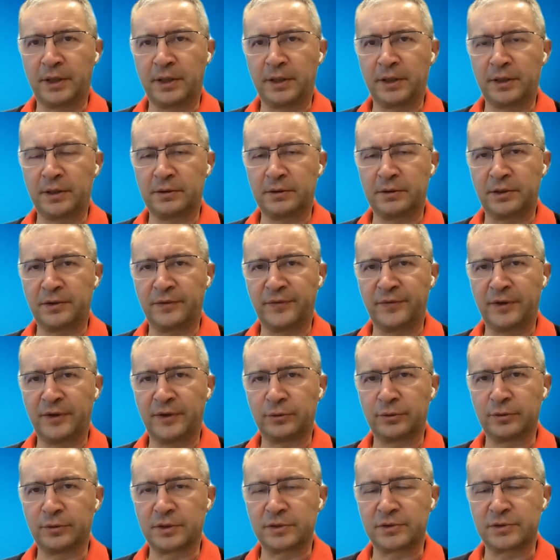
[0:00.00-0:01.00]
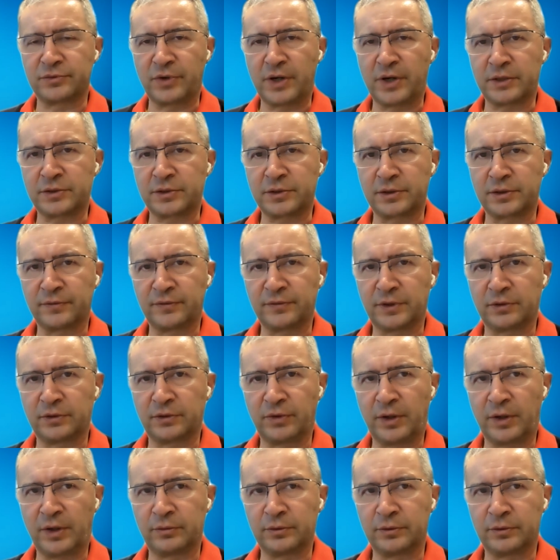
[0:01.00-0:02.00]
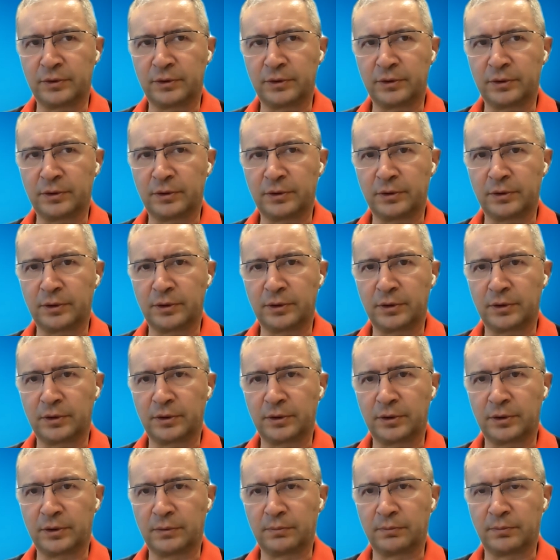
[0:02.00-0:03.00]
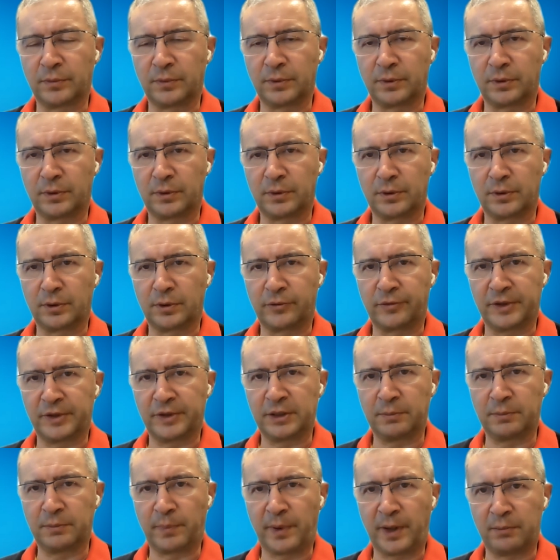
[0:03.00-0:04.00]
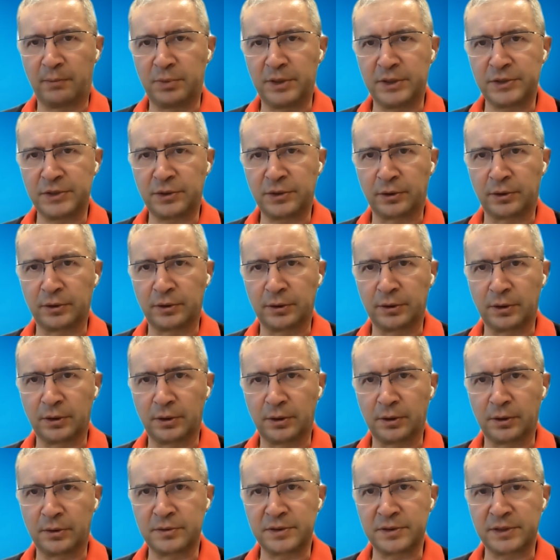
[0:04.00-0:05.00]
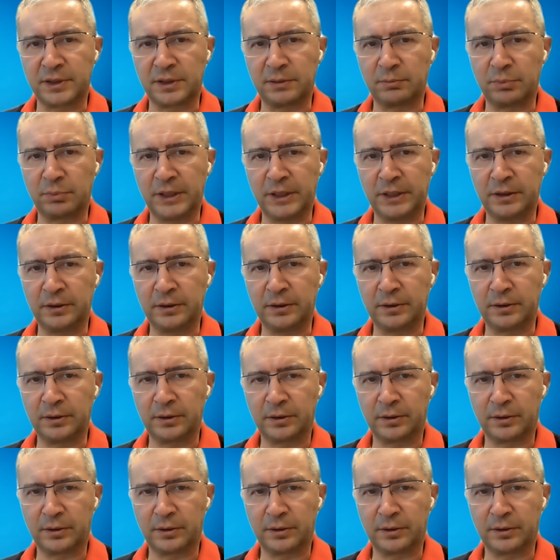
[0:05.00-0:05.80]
they refer to the structure of the round already published on SeedBlink.